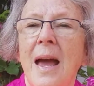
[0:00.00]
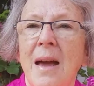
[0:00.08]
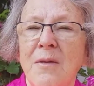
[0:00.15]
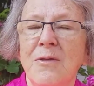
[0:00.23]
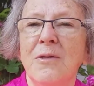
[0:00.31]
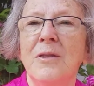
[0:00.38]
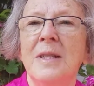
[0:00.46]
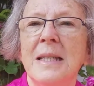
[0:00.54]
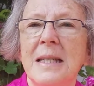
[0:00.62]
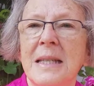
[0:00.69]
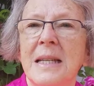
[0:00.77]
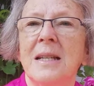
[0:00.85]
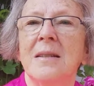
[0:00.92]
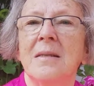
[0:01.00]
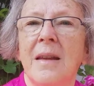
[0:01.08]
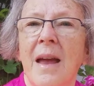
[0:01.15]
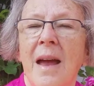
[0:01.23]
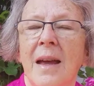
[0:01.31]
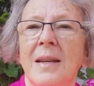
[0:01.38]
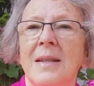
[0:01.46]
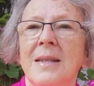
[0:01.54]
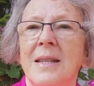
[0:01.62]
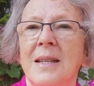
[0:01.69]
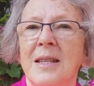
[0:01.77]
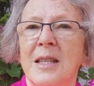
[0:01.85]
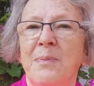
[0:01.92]
every single day
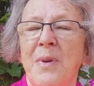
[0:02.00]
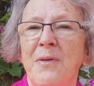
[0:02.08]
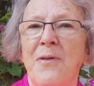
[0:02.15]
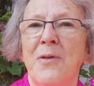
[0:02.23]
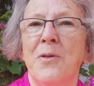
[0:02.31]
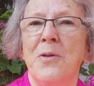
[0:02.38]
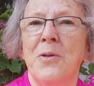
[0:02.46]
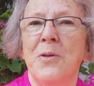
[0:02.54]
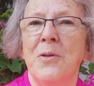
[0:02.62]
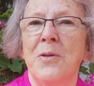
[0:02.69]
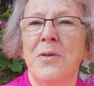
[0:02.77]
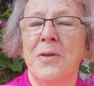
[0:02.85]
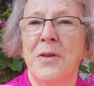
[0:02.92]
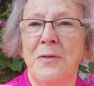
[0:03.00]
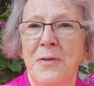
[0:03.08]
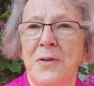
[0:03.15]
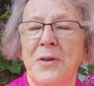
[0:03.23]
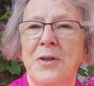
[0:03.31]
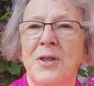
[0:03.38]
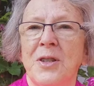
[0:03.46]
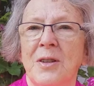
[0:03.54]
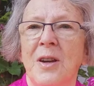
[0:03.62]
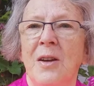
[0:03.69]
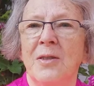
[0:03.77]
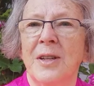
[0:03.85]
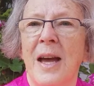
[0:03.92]
since before the first
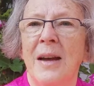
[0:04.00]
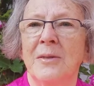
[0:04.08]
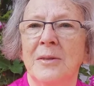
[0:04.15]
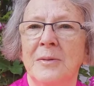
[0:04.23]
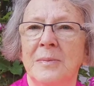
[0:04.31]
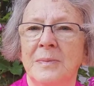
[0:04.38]
lockdown.